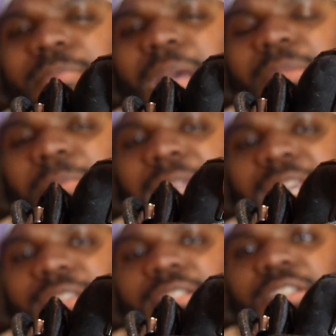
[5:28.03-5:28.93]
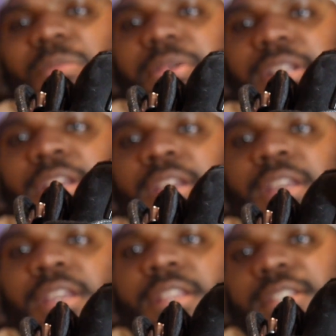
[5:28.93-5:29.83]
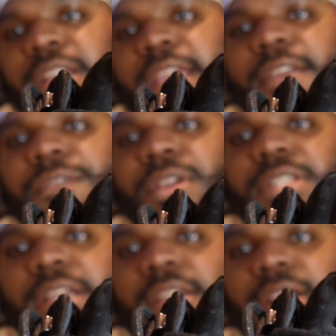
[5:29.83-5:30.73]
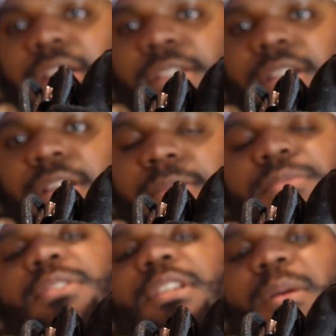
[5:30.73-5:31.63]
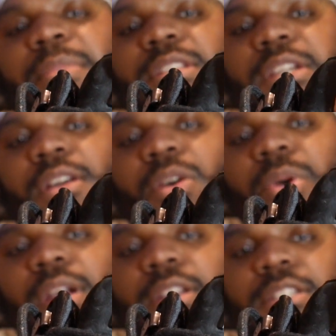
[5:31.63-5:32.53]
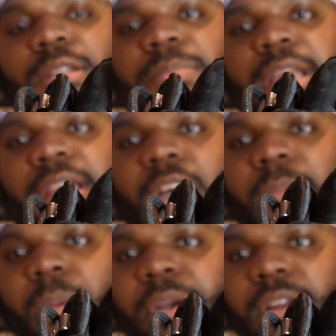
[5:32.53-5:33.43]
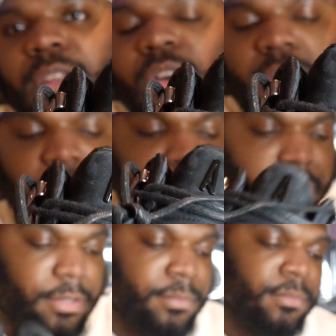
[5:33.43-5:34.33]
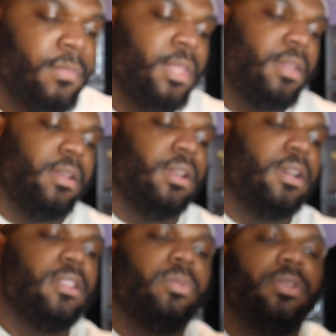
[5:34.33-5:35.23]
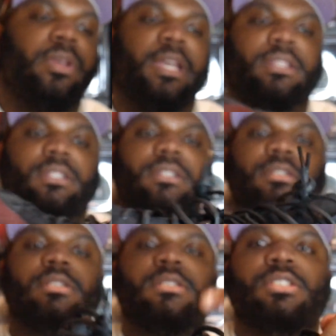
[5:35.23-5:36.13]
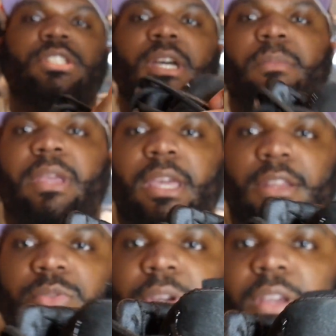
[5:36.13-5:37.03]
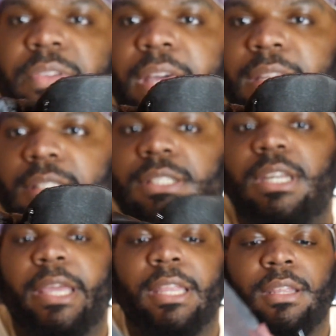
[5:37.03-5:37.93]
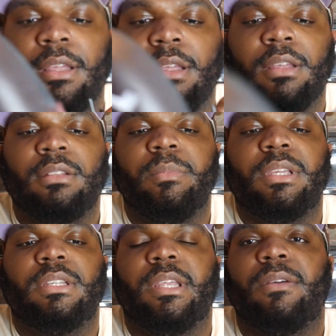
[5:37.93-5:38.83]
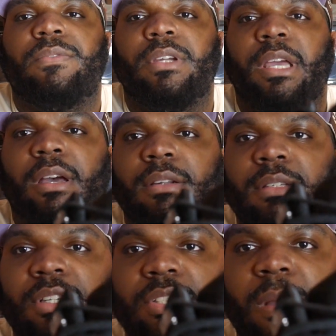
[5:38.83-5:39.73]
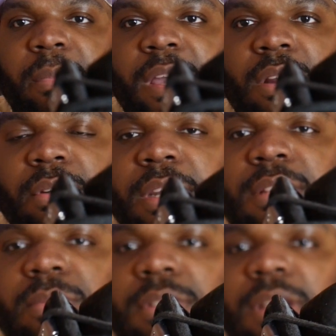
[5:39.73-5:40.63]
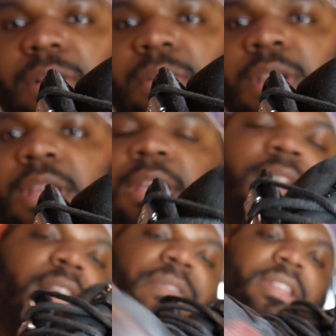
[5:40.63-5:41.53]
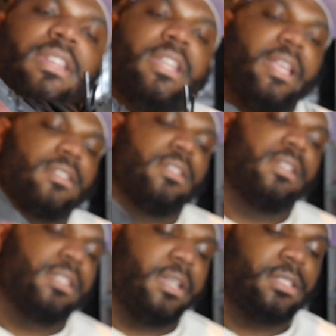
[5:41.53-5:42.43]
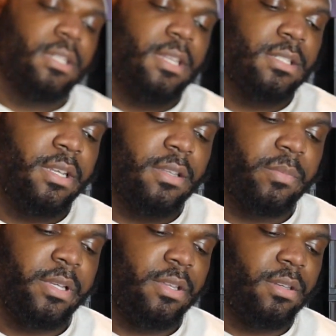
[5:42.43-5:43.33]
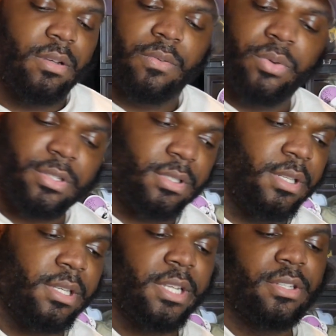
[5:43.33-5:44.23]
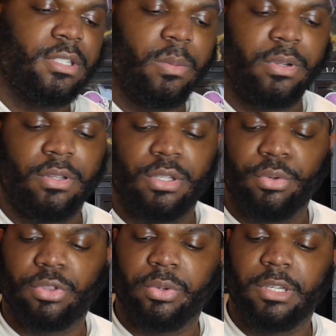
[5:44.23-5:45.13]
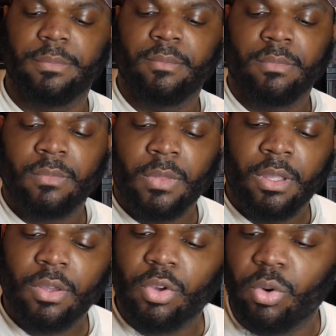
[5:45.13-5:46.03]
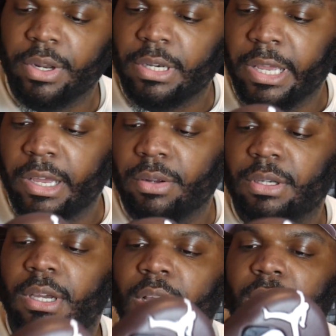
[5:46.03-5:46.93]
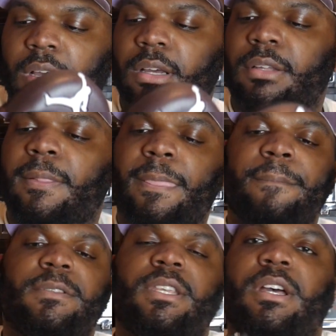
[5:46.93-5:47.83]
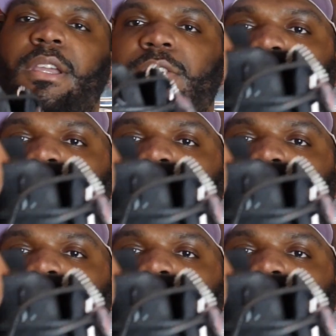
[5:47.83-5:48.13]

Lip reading: might be plastic steel, but it's like, it feels like a good material well on this little plate, the A Ma Maniere logo right here. On the other one, you got the Jumpman as well, if y'all didn't see that. Let me get that for y'all. The Jumpman on this one. So definitely a nice little touch to these sneakers, man. Of course, you get the typical 2-3 going down the tongue as